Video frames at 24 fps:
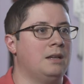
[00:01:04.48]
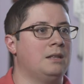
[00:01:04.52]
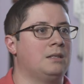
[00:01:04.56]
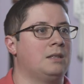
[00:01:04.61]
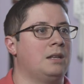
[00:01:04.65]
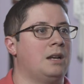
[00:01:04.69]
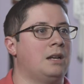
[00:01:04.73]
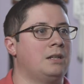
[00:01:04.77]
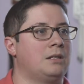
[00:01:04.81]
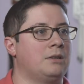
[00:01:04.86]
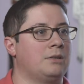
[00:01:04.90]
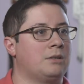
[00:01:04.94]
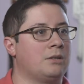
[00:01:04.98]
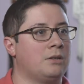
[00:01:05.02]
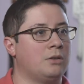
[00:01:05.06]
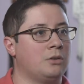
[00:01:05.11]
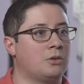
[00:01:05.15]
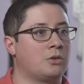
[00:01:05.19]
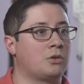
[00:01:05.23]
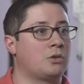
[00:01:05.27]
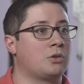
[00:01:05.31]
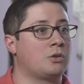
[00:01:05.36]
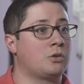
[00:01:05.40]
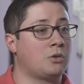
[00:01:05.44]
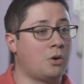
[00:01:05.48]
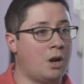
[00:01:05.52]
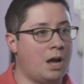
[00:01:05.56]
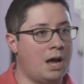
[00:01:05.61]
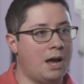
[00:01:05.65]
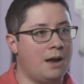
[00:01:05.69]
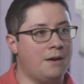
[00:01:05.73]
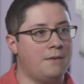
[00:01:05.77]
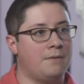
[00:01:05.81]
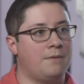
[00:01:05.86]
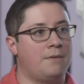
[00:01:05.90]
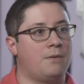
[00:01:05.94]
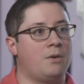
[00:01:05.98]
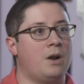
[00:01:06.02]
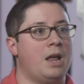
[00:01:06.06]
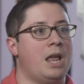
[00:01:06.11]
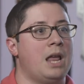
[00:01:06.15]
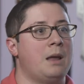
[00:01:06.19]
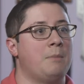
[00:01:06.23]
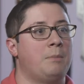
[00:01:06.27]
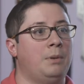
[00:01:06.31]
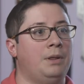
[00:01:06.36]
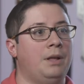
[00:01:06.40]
he said I should still strive for an A